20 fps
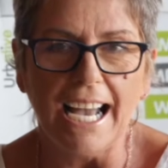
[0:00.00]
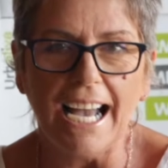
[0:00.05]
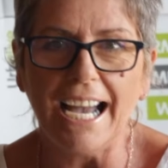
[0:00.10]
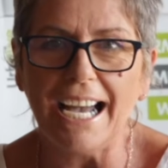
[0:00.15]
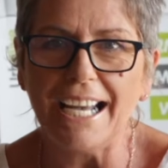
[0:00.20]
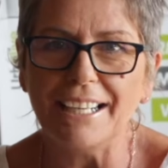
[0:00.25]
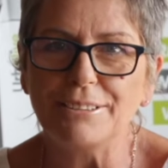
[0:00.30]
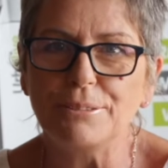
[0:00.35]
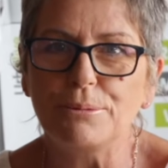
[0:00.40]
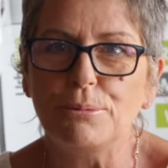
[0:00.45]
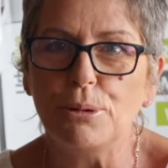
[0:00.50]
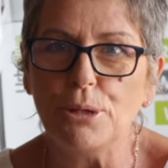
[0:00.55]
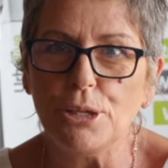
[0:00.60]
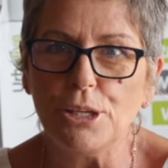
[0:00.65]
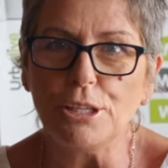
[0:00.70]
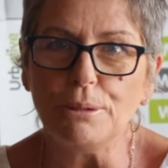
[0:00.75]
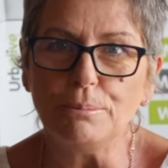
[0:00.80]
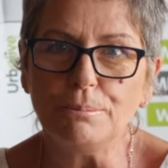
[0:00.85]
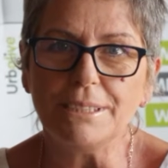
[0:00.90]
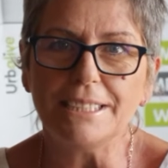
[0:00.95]
And
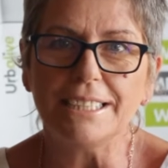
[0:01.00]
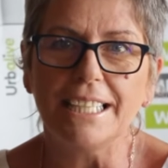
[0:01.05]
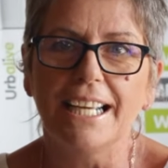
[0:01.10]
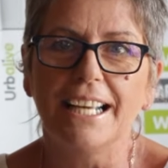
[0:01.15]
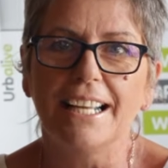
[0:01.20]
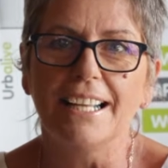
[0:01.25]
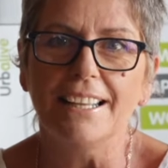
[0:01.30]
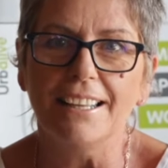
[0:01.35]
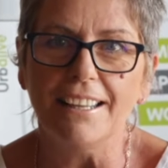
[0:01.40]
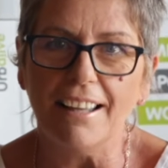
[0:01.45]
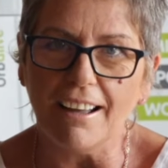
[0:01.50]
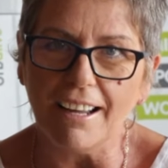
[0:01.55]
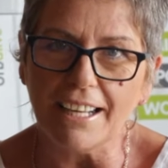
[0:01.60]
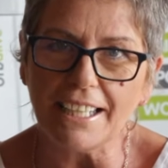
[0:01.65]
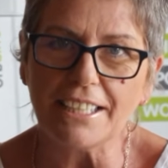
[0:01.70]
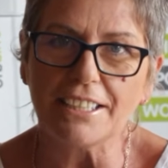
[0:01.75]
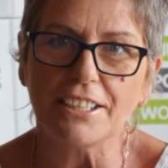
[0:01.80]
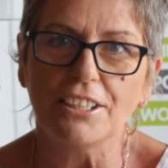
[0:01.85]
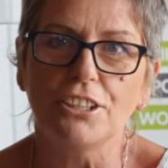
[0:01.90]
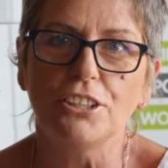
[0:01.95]
worms
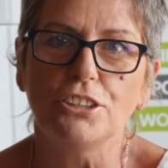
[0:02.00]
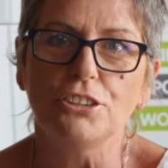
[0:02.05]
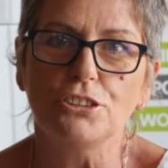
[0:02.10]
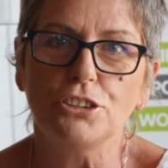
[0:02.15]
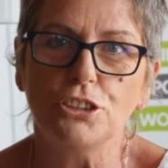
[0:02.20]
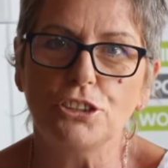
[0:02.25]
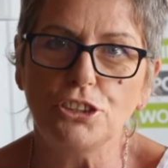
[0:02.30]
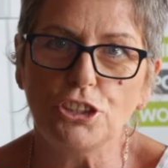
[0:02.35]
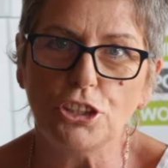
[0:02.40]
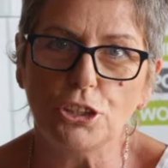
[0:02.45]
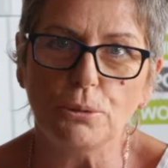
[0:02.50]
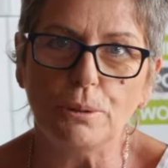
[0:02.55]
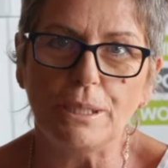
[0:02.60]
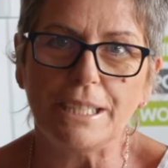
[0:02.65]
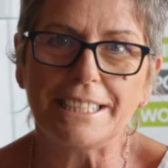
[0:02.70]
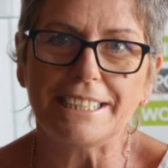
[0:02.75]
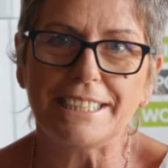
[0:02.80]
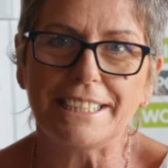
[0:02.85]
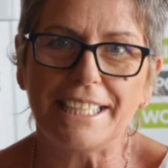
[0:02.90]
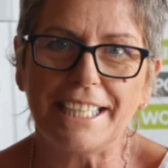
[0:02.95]
like to do
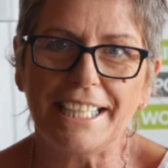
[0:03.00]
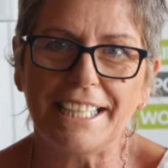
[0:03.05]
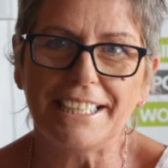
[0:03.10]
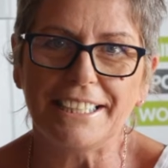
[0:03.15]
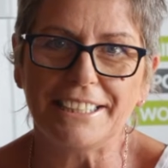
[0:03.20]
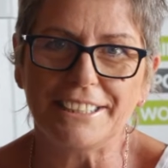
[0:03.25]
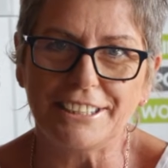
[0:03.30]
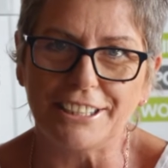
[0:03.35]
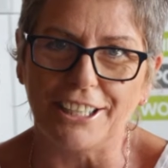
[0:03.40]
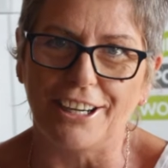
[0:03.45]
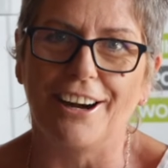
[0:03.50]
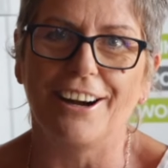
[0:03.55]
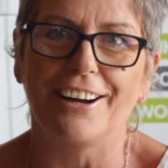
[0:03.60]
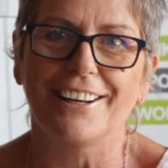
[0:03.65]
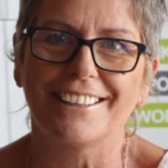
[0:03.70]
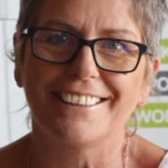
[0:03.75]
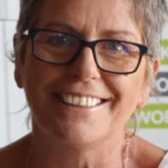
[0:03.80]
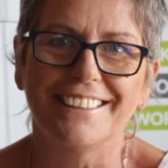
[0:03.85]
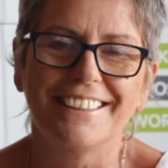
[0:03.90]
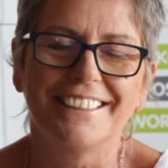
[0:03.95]
it in the
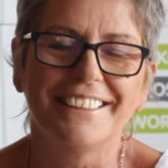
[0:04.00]
dark,